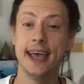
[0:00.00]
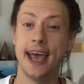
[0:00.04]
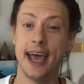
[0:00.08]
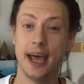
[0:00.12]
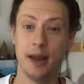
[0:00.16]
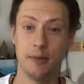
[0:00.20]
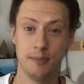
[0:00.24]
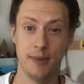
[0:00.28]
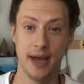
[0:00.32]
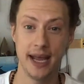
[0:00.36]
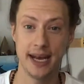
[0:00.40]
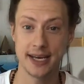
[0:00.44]

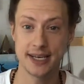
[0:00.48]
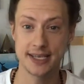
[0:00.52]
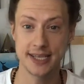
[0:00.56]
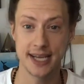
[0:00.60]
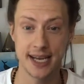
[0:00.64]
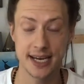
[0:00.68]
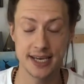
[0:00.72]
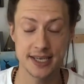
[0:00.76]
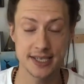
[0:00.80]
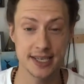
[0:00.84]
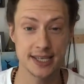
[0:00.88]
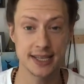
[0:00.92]
and
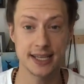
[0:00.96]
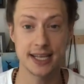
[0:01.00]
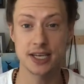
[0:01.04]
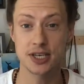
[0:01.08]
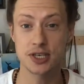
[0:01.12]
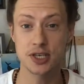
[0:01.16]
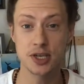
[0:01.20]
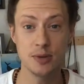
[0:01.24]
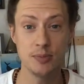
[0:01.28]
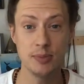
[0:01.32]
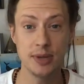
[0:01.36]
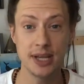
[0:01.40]
meditation that
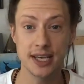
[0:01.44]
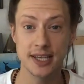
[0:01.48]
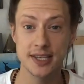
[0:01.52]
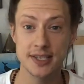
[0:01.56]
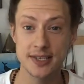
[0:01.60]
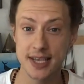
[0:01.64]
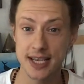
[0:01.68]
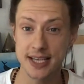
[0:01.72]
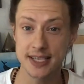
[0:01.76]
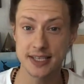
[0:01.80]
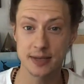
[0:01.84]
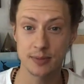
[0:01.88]
should be
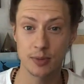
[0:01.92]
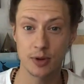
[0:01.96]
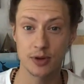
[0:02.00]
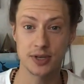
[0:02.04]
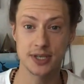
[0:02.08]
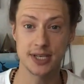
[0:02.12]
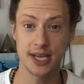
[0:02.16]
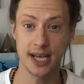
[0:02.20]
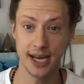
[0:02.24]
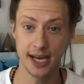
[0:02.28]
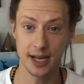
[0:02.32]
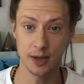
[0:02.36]
accessible
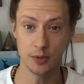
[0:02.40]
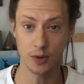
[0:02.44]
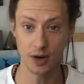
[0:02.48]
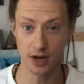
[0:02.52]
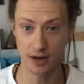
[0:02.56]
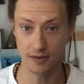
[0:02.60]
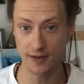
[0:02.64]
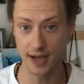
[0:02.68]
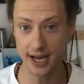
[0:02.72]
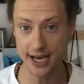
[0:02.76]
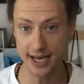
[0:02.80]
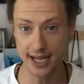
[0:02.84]
to anyone
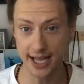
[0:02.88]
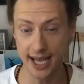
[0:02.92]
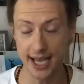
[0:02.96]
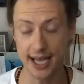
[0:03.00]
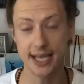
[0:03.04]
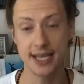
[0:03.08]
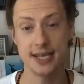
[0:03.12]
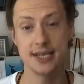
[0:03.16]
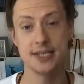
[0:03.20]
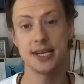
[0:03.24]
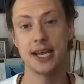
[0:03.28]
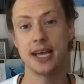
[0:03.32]
of any
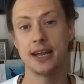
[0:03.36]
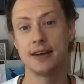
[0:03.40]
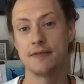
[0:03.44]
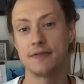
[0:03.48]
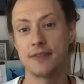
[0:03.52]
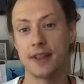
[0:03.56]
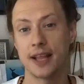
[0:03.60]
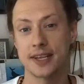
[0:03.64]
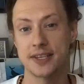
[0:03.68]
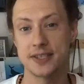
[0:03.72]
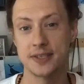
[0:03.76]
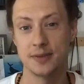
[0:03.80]
age and
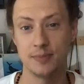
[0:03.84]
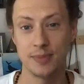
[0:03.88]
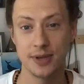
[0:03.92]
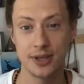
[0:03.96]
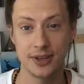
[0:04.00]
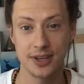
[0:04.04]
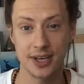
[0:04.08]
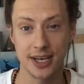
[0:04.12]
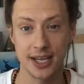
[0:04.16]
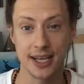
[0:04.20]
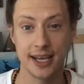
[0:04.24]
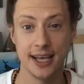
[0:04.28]

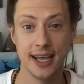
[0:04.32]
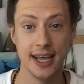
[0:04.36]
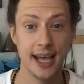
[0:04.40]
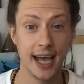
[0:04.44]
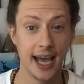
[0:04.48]
flexibility.